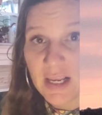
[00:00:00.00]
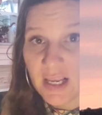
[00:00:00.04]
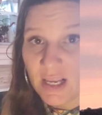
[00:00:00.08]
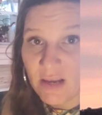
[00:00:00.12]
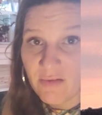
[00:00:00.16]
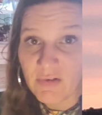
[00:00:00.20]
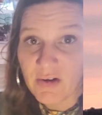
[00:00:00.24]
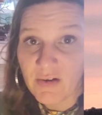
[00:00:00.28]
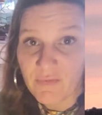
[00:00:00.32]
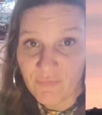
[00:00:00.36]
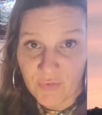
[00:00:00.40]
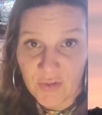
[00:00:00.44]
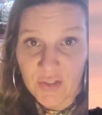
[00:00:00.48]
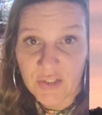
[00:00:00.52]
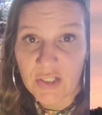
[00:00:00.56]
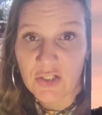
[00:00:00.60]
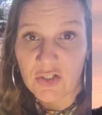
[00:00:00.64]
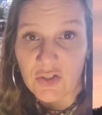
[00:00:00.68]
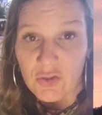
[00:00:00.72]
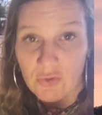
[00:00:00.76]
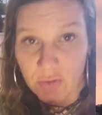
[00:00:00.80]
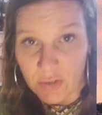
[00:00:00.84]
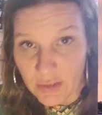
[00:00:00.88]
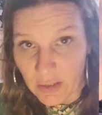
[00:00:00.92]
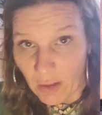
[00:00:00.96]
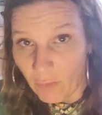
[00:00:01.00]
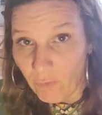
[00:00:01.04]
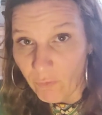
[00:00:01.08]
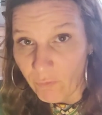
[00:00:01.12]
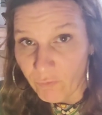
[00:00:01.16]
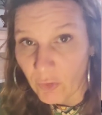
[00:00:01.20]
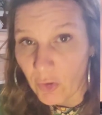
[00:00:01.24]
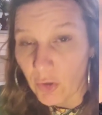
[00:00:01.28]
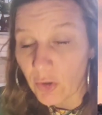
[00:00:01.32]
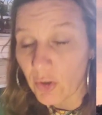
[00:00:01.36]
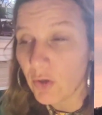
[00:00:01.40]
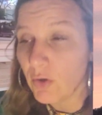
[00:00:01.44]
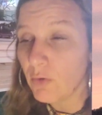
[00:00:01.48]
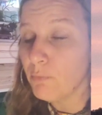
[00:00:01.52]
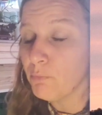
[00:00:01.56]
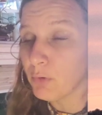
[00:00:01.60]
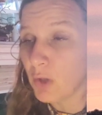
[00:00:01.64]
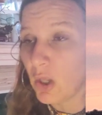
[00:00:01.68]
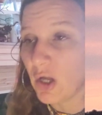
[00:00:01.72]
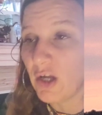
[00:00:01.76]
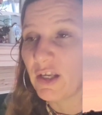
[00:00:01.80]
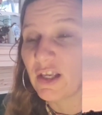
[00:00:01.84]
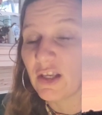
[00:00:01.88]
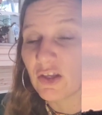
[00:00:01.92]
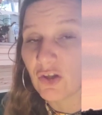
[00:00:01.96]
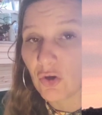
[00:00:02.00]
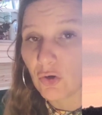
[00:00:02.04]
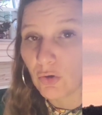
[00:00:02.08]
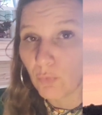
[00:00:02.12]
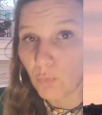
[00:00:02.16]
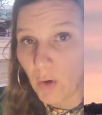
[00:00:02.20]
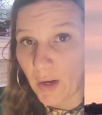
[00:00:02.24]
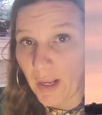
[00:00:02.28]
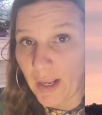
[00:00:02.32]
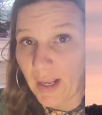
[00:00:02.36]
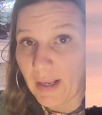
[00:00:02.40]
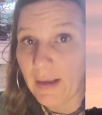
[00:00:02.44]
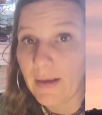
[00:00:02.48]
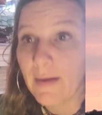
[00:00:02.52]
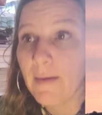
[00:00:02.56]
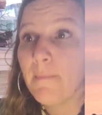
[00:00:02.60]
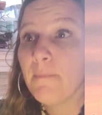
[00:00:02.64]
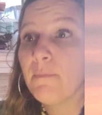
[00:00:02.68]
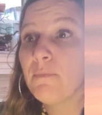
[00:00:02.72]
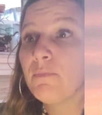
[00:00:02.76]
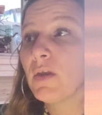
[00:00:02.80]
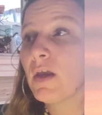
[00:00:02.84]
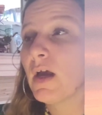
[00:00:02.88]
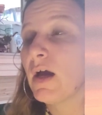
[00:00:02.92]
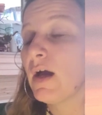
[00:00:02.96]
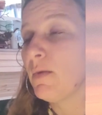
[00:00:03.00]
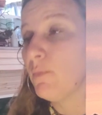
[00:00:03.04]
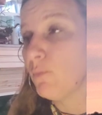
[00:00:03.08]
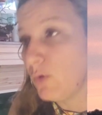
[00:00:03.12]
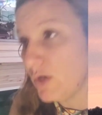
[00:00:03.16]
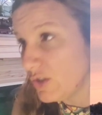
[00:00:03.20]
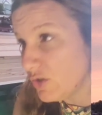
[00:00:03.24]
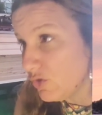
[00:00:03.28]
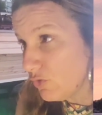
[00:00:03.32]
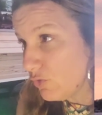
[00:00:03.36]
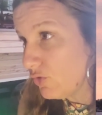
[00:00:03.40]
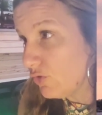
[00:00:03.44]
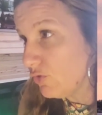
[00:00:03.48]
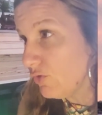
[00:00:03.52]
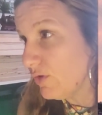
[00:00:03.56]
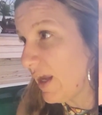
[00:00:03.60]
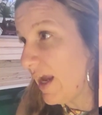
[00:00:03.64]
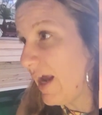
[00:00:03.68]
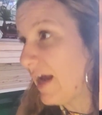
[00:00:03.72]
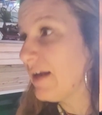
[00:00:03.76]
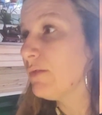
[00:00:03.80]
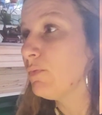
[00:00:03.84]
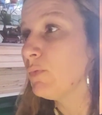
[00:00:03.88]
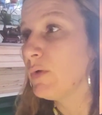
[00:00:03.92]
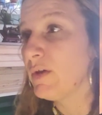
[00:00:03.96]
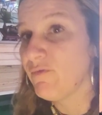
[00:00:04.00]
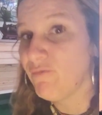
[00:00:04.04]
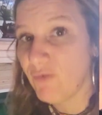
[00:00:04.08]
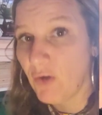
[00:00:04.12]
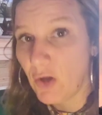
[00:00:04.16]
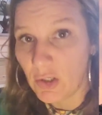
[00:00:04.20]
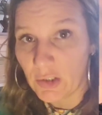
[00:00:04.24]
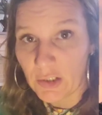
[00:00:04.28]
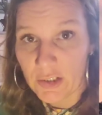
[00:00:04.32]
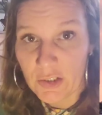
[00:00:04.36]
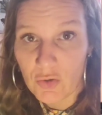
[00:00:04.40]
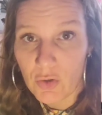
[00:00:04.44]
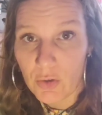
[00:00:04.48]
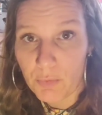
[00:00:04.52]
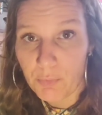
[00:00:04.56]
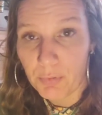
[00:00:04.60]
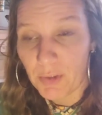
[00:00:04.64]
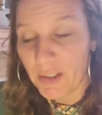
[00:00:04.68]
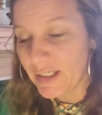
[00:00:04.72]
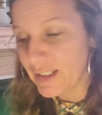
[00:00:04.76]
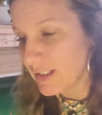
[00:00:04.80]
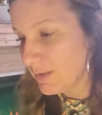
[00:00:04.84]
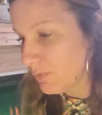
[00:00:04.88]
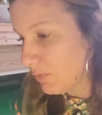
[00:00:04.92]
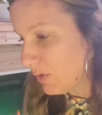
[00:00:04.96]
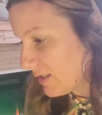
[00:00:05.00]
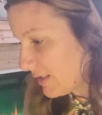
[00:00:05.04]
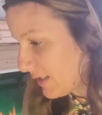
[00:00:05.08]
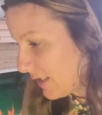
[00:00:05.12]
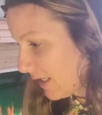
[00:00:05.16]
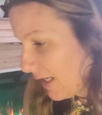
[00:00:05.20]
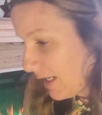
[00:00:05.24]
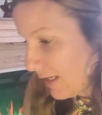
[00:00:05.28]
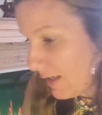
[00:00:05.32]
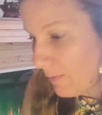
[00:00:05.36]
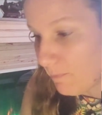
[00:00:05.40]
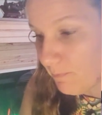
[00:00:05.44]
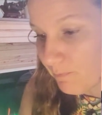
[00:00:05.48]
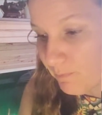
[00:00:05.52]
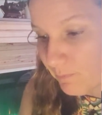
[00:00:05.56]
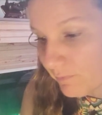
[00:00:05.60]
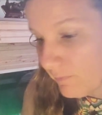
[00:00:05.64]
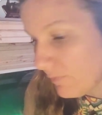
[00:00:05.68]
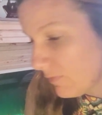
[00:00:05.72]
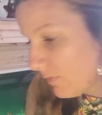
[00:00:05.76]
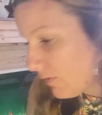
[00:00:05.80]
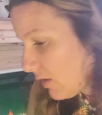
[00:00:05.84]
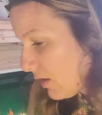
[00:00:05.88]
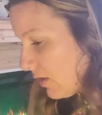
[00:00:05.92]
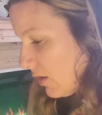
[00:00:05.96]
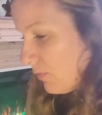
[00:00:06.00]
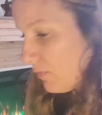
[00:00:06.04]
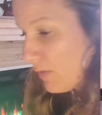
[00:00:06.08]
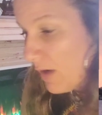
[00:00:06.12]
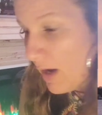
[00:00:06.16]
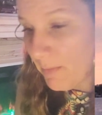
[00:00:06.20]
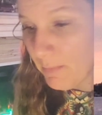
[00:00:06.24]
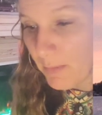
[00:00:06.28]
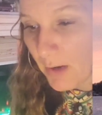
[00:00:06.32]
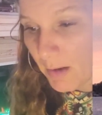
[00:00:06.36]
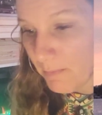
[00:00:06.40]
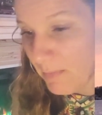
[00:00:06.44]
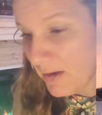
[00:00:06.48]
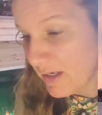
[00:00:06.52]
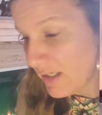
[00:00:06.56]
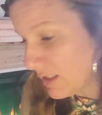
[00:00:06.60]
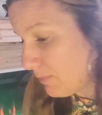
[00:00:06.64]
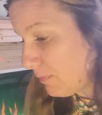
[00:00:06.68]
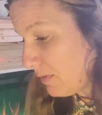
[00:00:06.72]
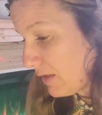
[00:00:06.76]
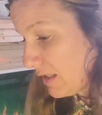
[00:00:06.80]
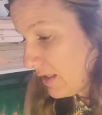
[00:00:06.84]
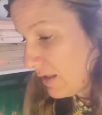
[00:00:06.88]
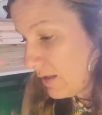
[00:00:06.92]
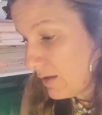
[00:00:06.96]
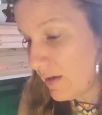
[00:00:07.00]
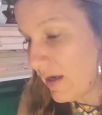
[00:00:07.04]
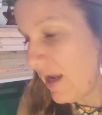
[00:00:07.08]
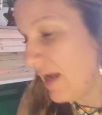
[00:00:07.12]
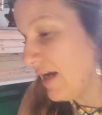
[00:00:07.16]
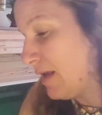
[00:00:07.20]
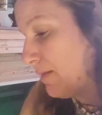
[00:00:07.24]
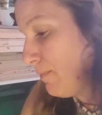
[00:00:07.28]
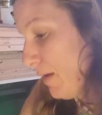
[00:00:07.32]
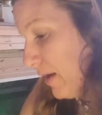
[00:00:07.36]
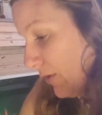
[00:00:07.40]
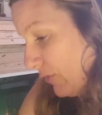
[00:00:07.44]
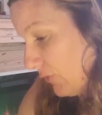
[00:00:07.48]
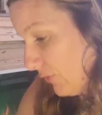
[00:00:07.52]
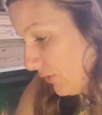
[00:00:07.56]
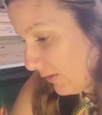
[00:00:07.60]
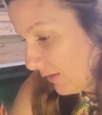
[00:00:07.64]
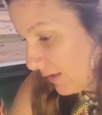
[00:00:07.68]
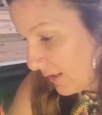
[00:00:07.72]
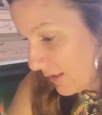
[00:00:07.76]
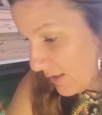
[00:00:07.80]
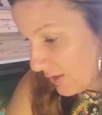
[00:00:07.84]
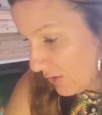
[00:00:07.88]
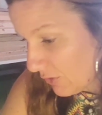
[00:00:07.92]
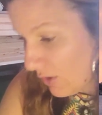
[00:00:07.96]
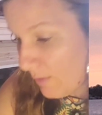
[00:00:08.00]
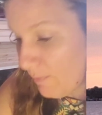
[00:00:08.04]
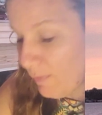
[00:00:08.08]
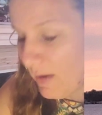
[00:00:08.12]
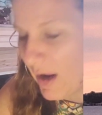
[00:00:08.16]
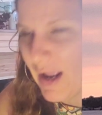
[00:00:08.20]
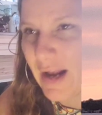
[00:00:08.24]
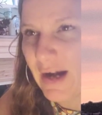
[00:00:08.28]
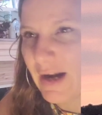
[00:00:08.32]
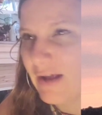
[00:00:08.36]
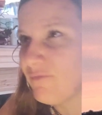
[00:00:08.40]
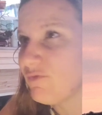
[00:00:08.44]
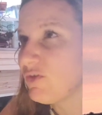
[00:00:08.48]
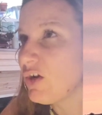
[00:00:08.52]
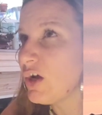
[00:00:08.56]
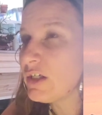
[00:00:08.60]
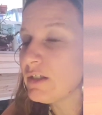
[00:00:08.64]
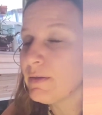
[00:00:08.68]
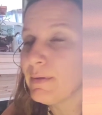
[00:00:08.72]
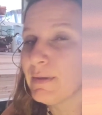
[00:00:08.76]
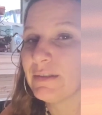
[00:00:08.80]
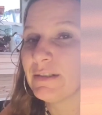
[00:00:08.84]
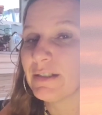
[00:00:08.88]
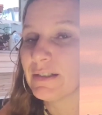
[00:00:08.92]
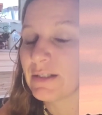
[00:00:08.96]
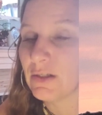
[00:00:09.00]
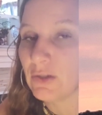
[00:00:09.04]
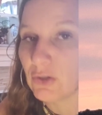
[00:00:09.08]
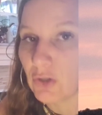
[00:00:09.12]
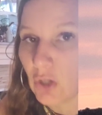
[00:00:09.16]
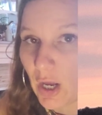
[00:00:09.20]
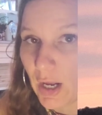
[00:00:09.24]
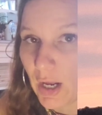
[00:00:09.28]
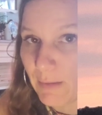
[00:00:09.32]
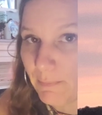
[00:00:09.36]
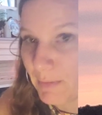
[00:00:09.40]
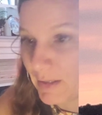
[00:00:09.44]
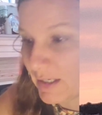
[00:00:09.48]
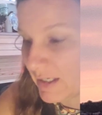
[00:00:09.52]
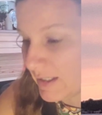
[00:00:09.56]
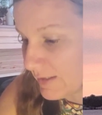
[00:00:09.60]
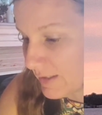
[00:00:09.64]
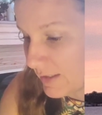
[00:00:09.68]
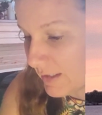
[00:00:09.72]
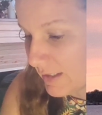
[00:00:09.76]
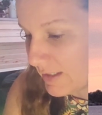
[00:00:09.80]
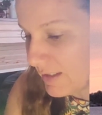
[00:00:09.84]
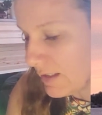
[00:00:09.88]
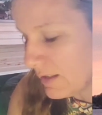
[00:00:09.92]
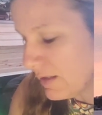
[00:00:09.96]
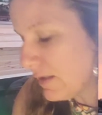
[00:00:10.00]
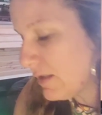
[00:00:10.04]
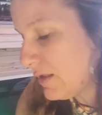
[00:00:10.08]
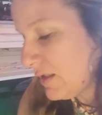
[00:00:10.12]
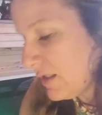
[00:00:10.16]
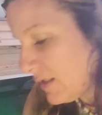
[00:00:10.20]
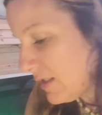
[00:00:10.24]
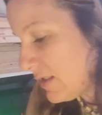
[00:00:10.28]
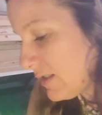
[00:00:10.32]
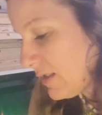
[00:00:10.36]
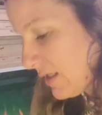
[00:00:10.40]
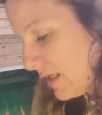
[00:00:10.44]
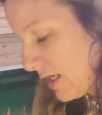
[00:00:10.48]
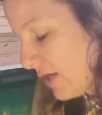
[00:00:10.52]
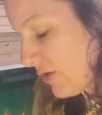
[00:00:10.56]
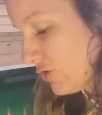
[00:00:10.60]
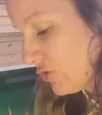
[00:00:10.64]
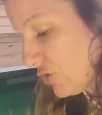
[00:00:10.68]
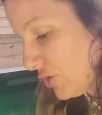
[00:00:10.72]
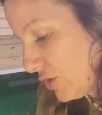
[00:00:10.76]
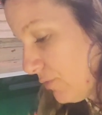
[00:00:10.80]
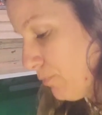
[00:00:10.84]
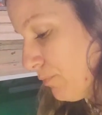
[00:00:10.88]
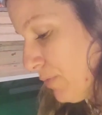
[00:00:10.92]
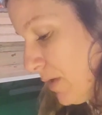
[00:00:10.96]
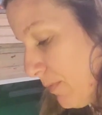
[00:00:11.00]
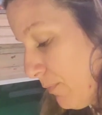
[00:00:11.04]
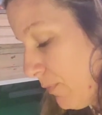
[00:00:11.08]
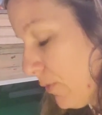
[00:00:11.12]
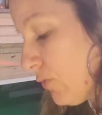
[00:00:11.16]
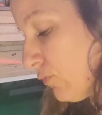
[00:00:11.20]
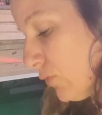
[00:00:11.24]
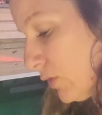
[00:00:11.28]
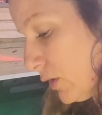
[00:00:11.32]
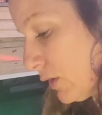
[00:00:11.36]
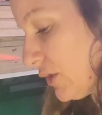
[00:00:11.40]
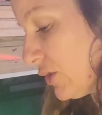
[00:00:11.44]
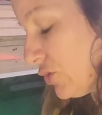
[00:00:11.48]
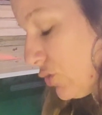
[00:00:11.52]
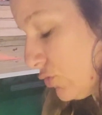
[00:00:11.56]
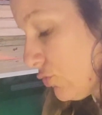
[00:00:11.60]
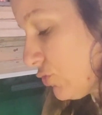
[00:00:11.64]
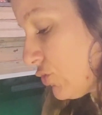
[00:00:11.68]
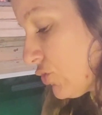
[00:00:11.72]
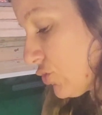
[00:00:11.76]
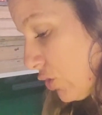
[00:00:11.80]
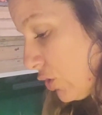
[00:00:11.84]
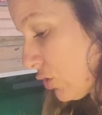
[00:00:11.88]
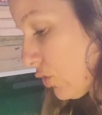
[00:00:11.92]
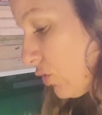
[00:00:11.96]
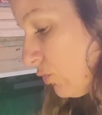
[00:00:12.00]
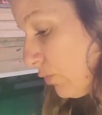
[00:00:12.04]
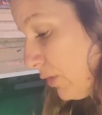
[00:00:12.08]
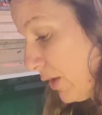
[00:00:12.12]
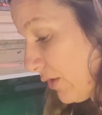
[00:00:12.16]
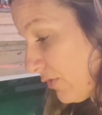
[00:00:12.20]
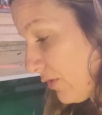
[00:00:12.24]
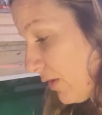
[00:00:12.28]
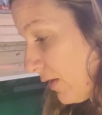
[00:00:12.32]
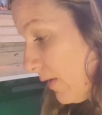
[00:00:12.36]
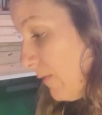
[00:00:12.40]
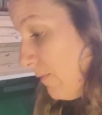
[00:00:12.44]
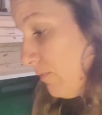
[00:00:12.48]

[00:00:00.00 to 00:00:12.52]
Even if this is yourself, Virgo, blocking your way. We do that. We fall into a place where it's like, oh, I'm not meant to be any better than this, or I'm not. And I've talked about this a lot because this is an energy people really do struggle with.